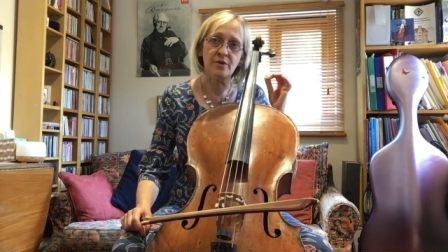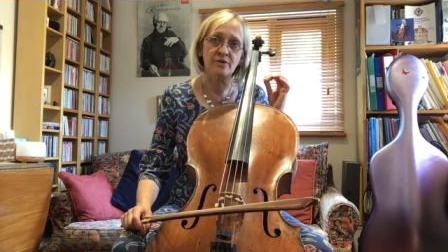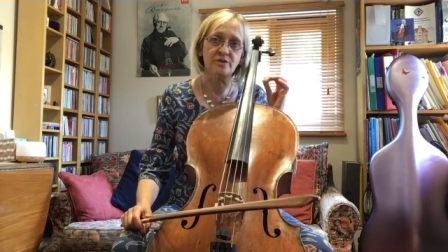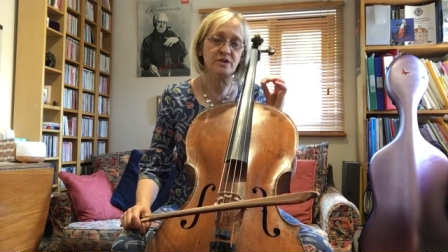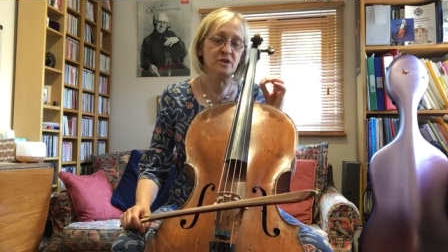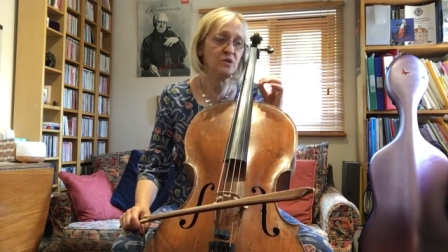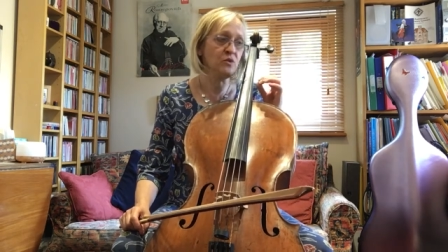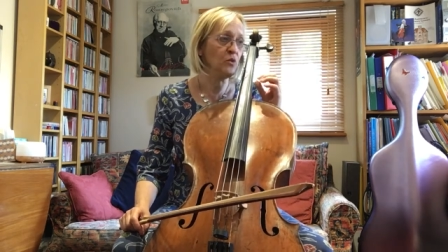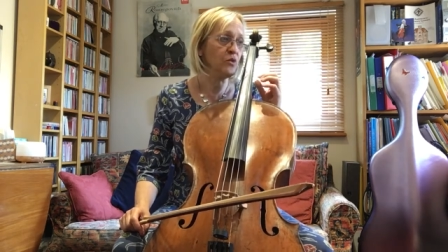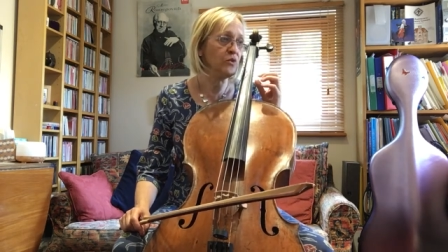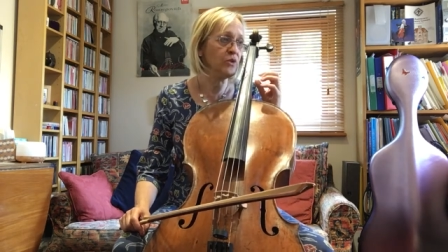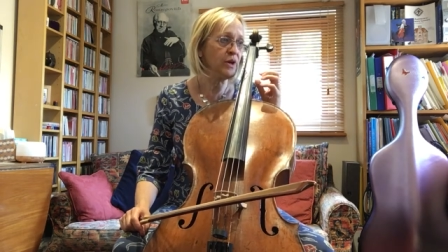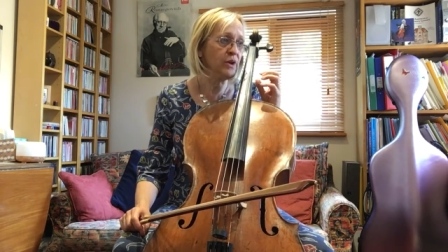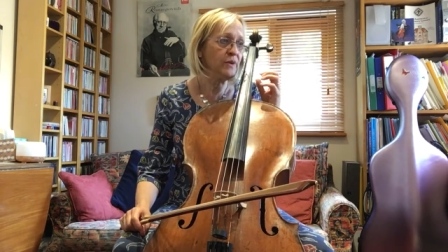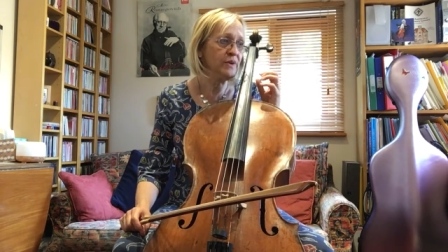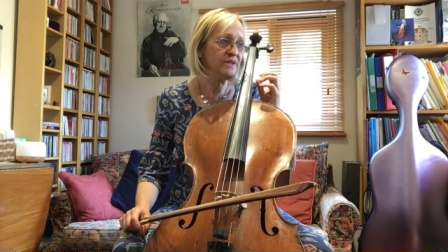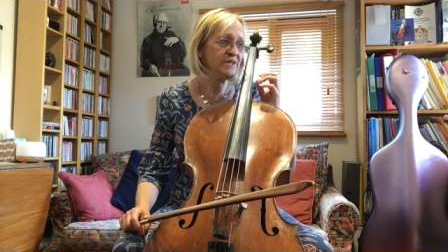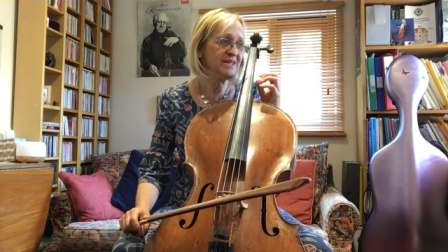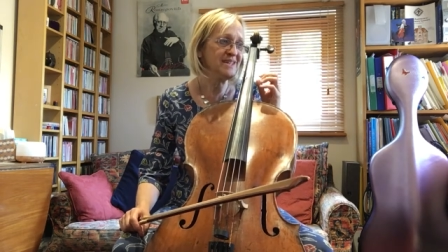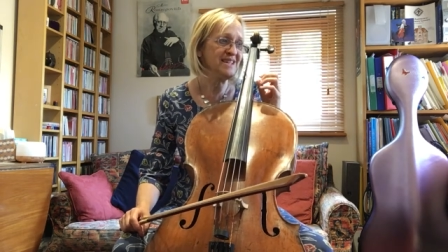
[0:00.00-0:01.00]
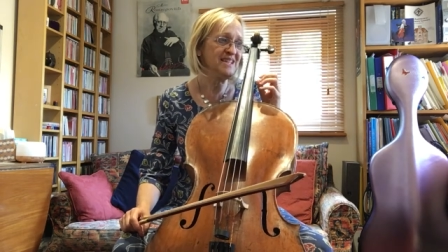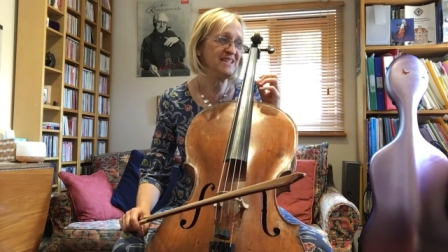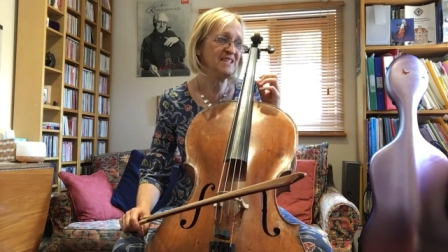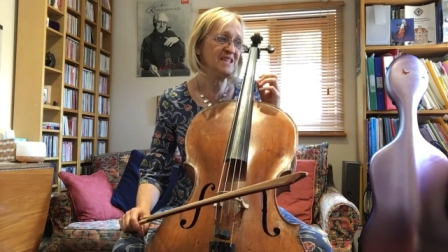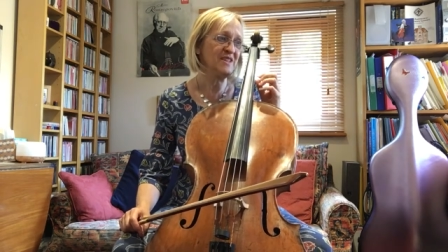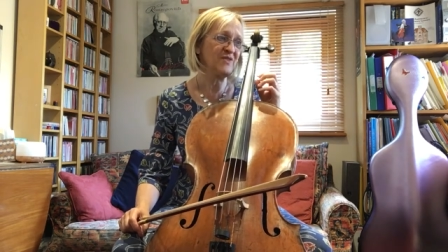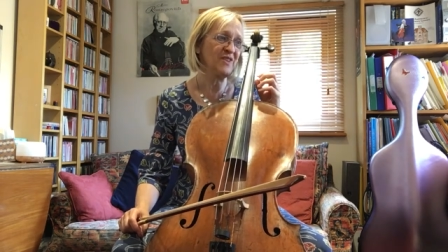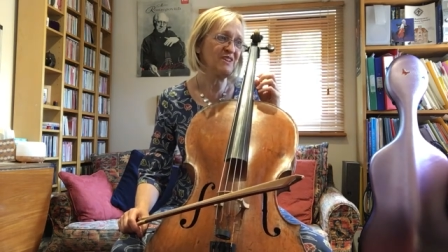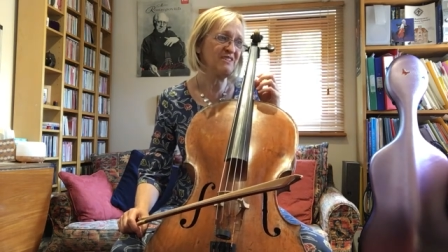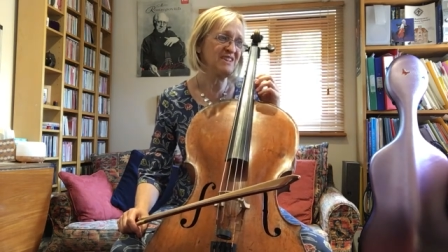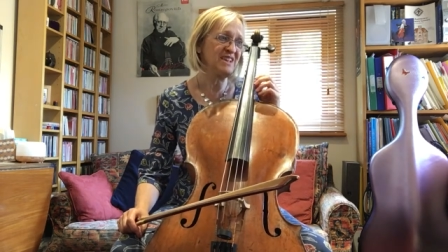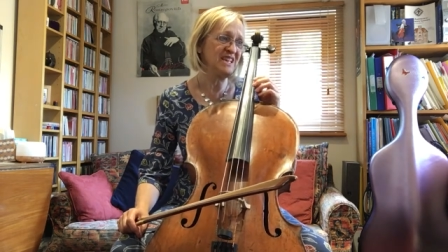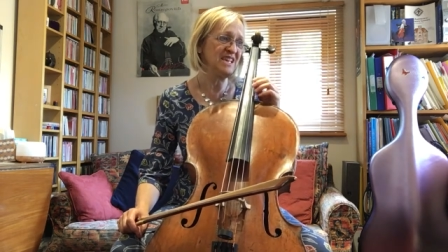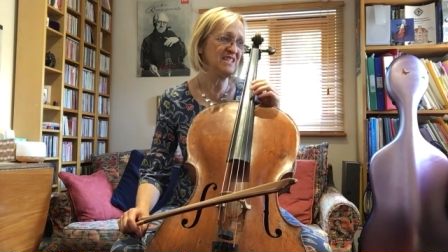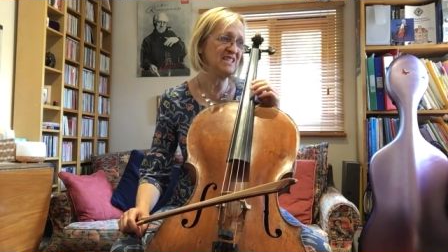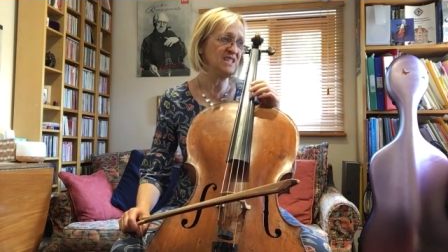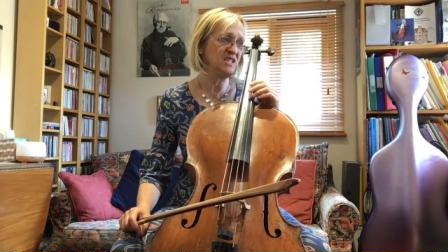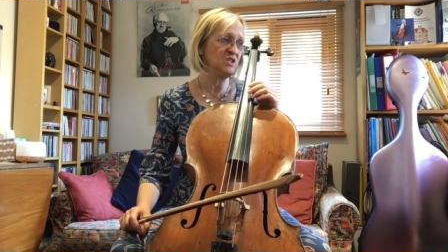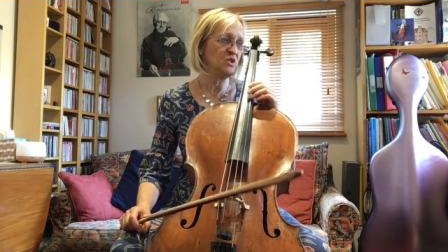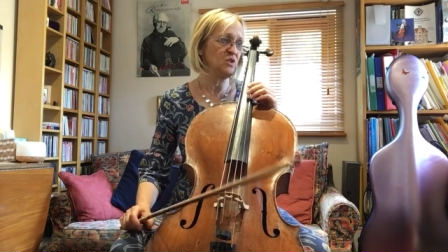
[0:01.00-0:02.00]
so although it's easy, it's very
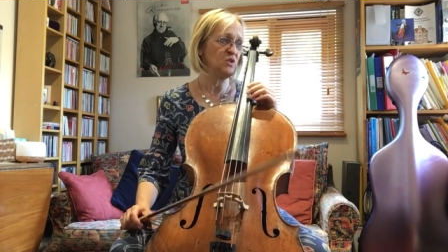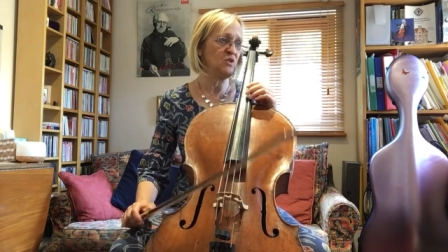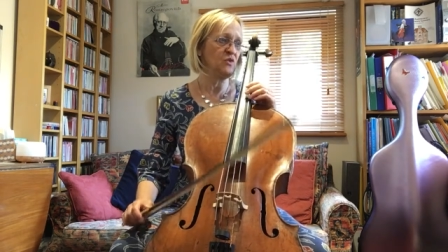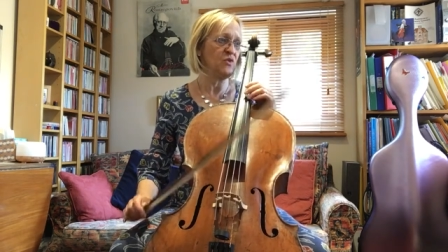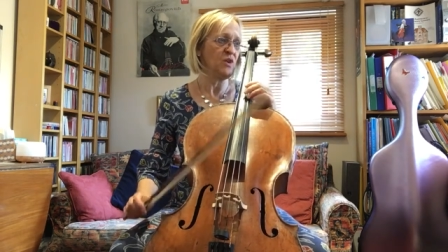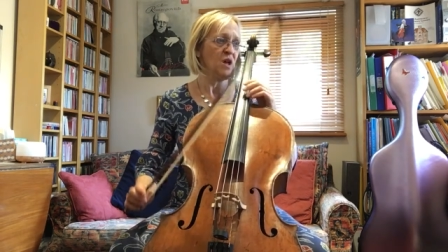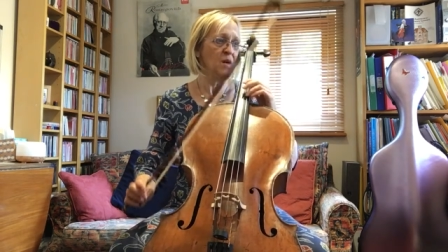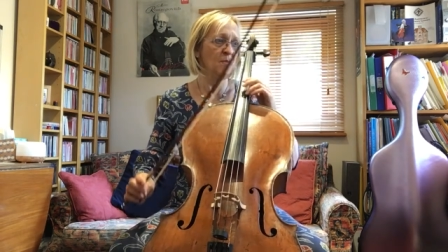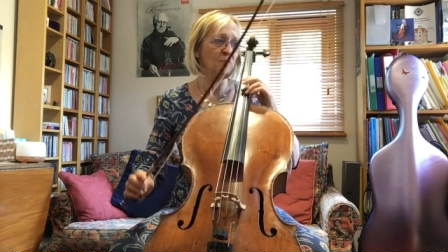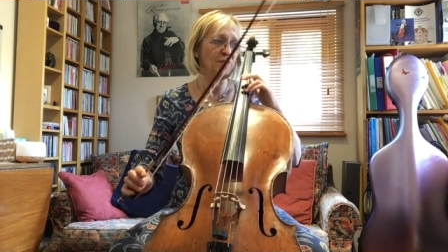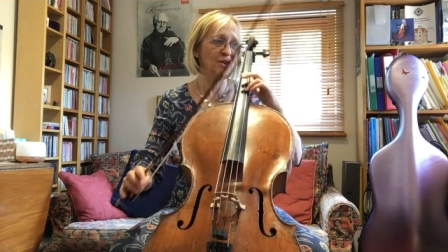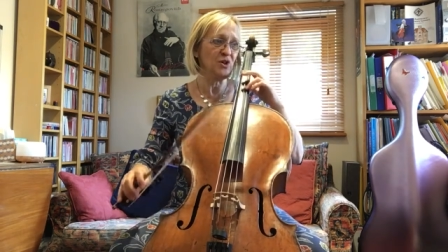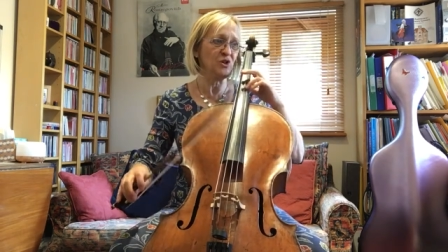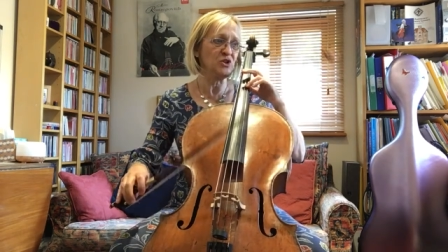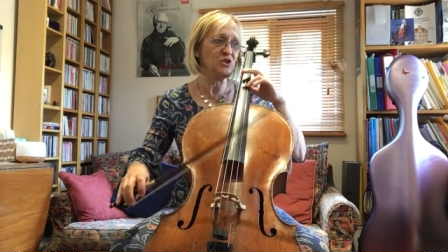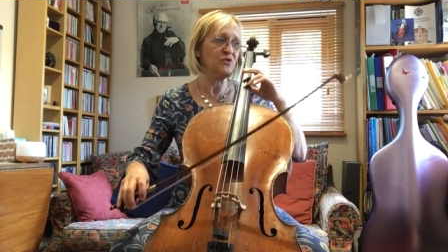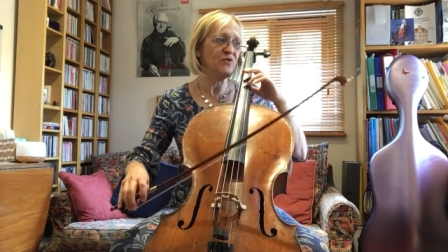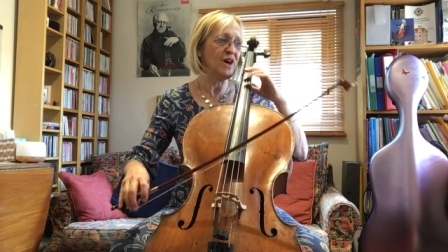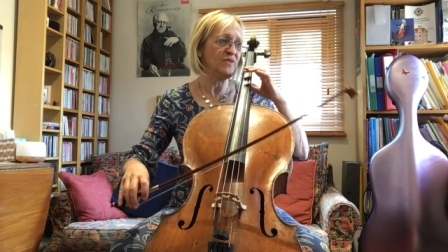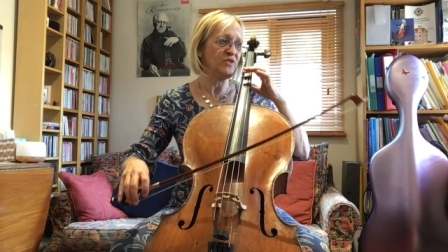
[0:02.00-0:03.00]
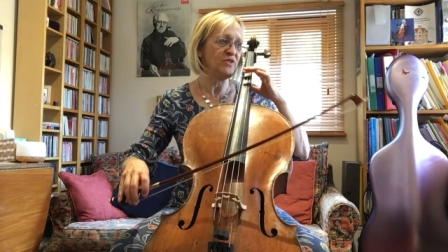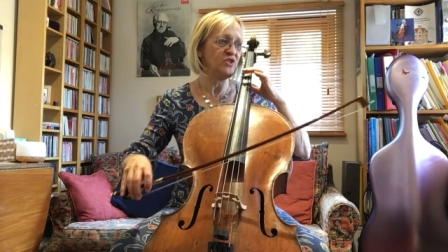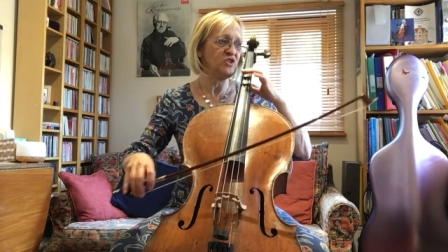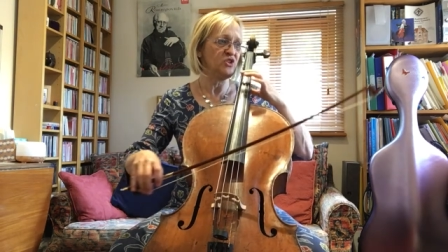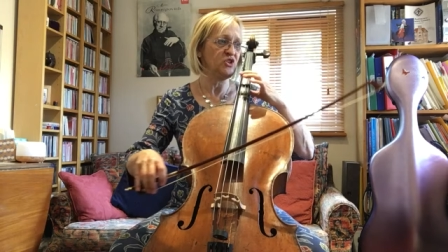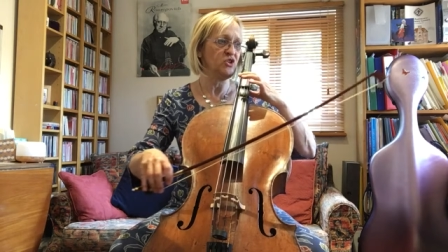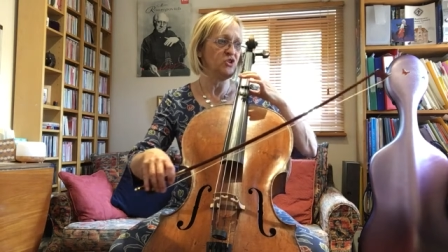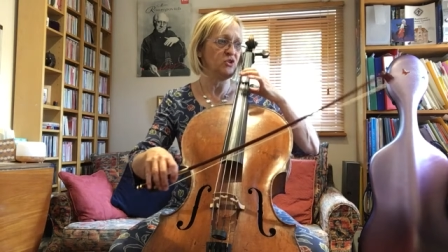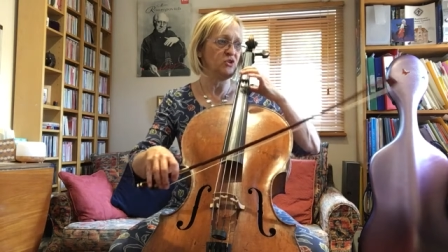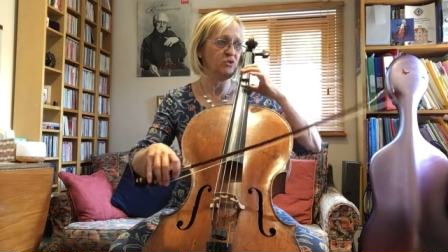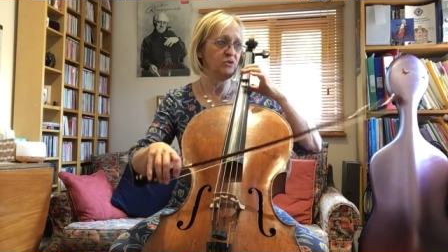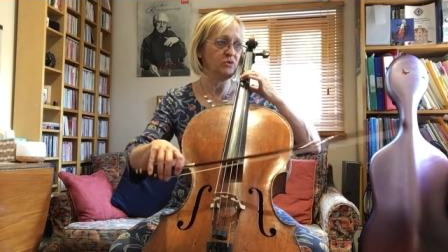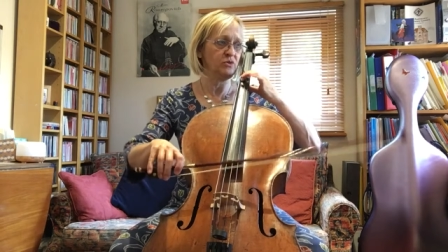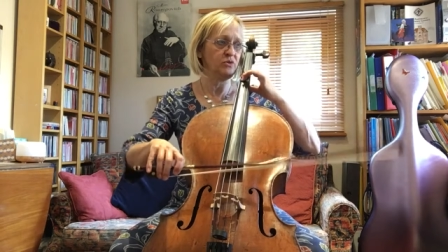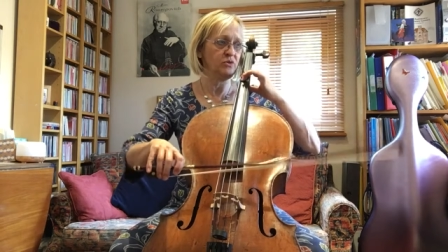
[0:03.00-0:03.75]
easy to have, because you've had the tune,